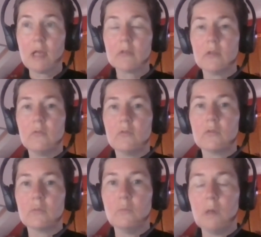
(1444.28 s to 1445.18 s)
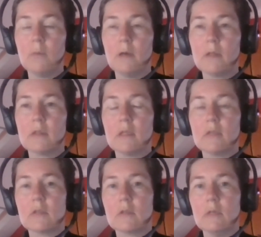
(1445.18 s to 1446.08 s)
So one person has
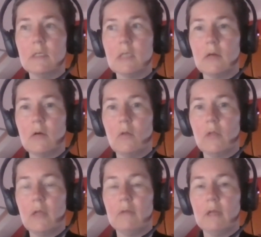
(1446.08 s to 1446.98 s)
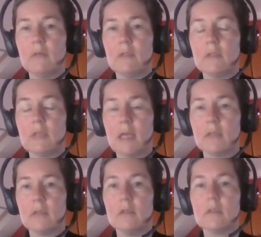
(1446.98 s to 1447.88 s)
screened out all the irrelevant
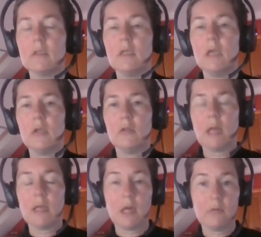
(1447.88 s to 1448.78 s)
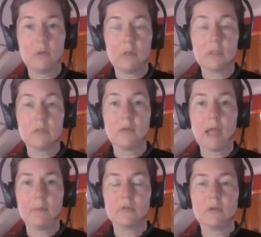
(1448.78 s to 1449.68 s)
titles, and you then have your list of
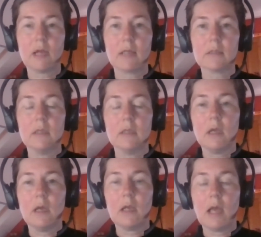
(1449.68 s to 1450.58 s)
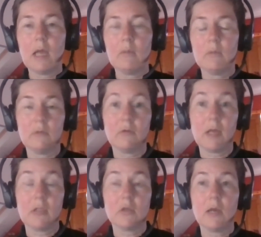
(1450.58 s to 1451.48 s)
abstracts. And I would
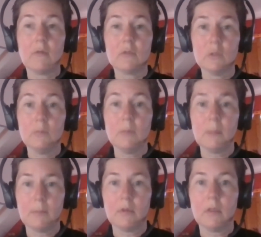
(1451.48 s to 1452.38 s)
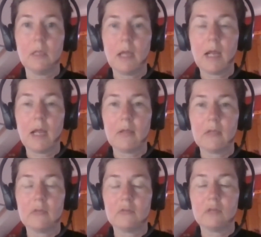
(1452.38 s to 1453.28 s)
advise you have two people at
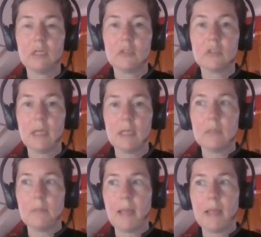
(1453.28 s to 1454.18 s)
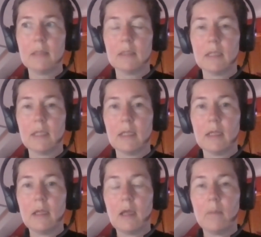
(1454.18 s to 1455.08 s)
that stage to independently
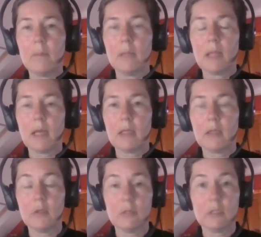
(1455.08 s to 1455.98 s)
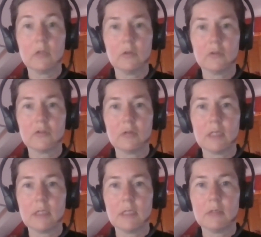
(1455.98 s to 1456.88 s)
apply your inclusion
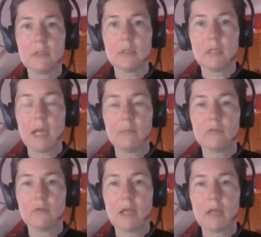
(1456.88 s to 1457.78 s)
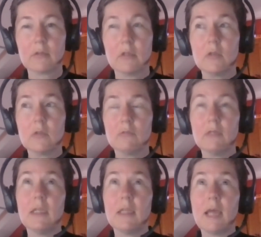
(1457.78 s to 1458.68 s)
criteria to the abstracts. So
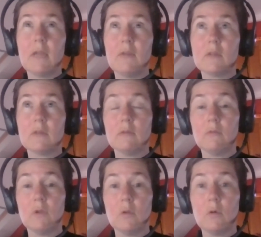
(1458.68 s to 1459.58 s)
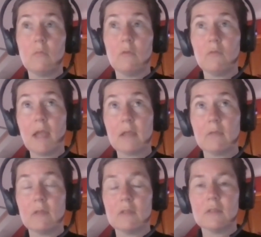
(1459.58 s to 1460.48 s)
really then, if it's a review of
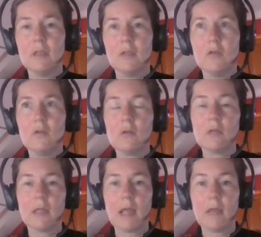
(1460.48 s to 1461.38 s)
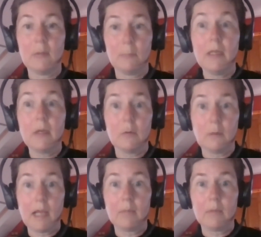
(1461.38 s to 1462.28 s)
effectiveness, you're looking at your PICO
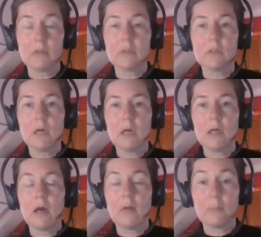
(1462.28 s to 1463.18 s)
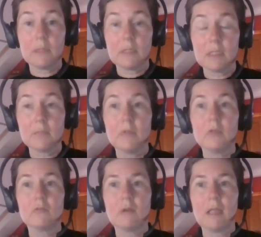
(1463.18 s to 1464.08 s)
elements. Are the
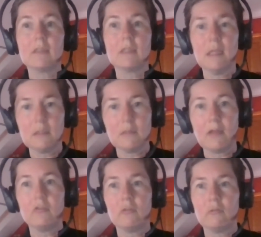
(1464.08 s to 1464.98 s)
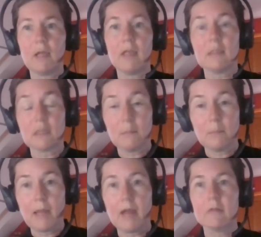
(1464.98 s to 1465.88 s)
participants right? Is the intervention right? Is the
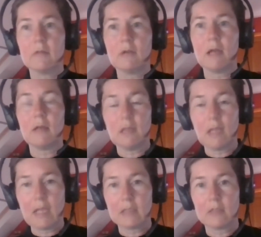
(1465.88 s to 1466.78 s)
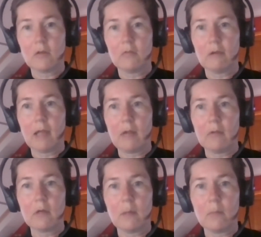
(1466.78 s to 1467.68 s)
comparison right? And has it got the right
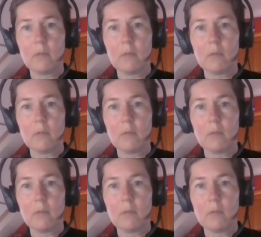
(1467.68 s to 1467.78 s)
outcome?